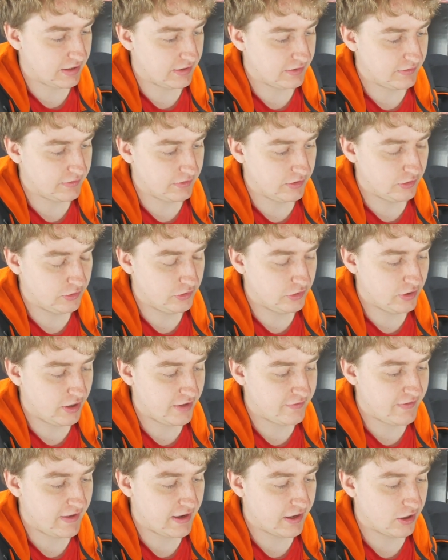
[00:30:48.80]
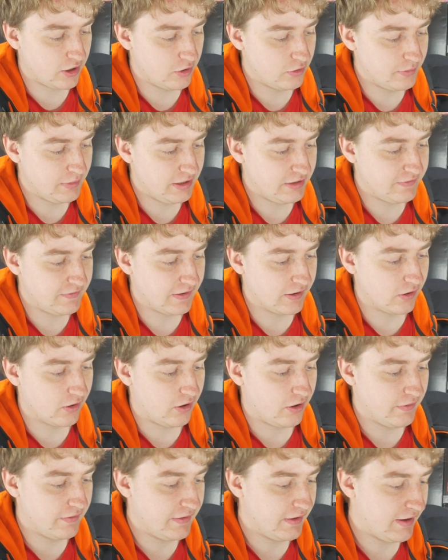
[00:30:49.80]
You do have Van Gogh minifigure
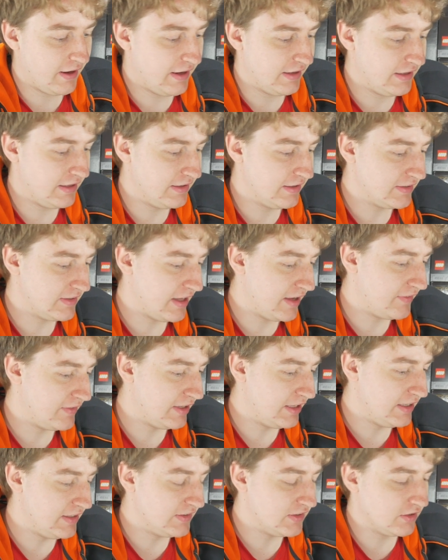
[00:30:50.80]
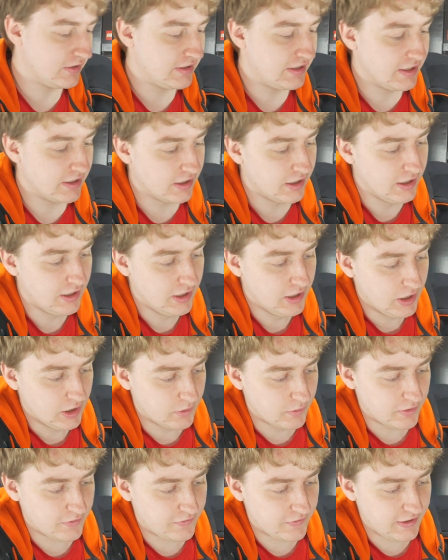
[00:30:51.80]
on there, and he does have an easel here
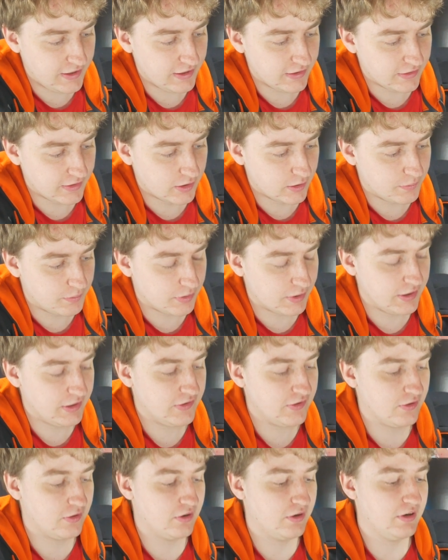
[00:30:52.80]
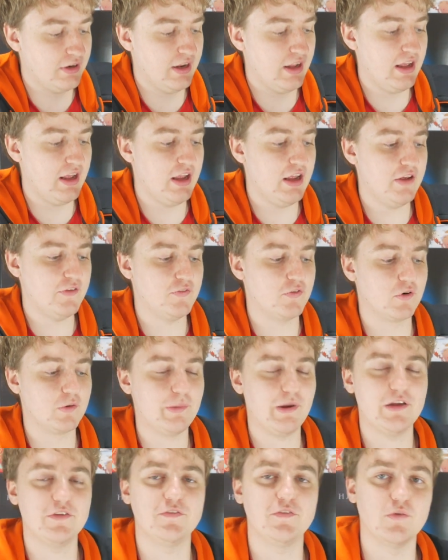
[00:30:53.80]
with a little print on a
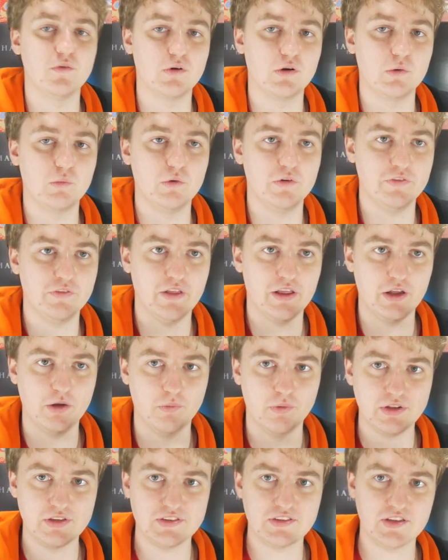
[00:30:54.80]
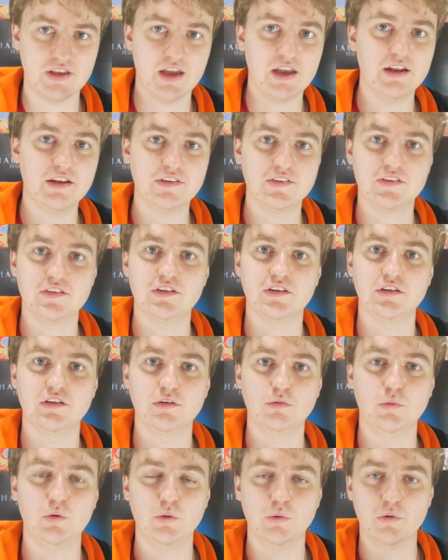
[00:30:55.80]
4x4 with like one side
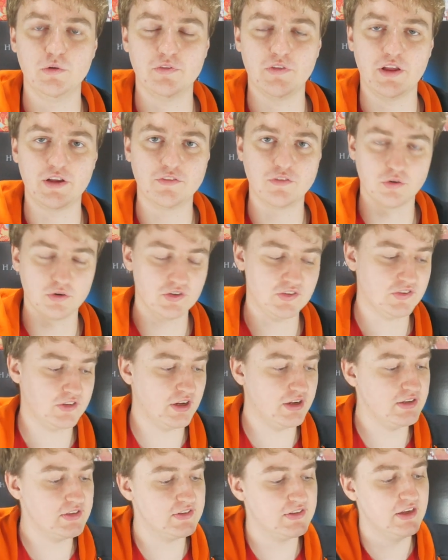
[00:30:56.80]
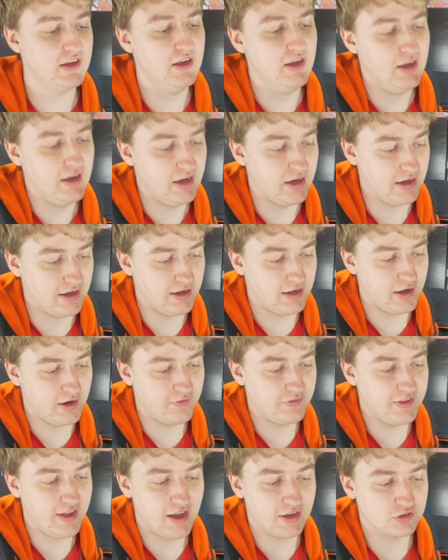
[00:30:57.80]
with like 4 studs
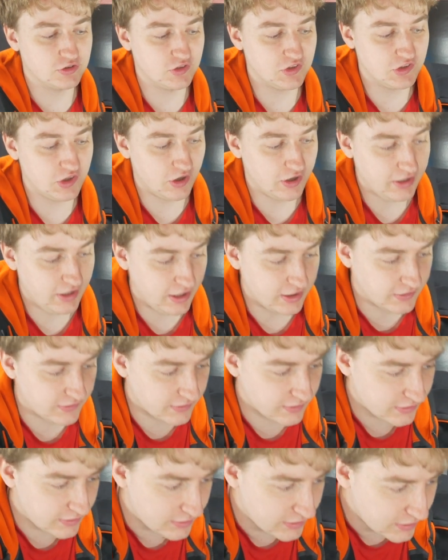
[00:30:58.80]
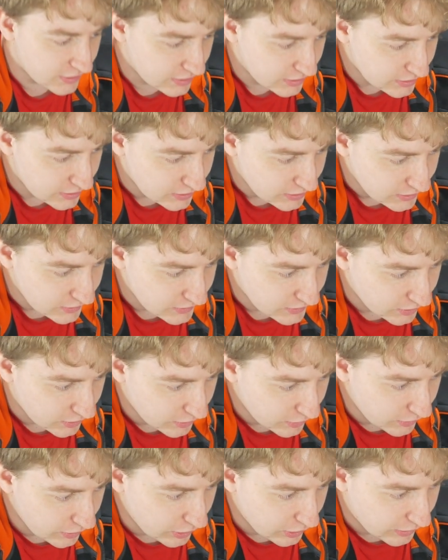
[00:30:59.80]
of the actual Starry Night.
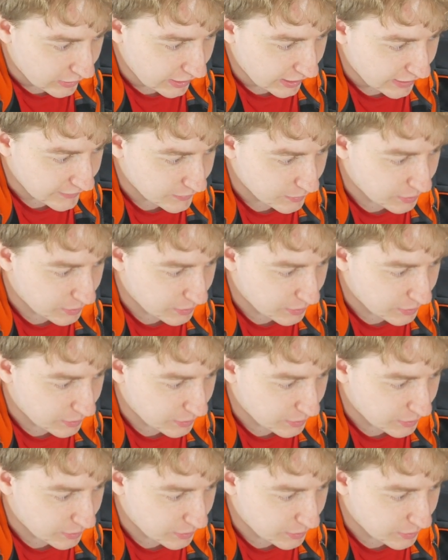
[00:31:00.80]
So you can have a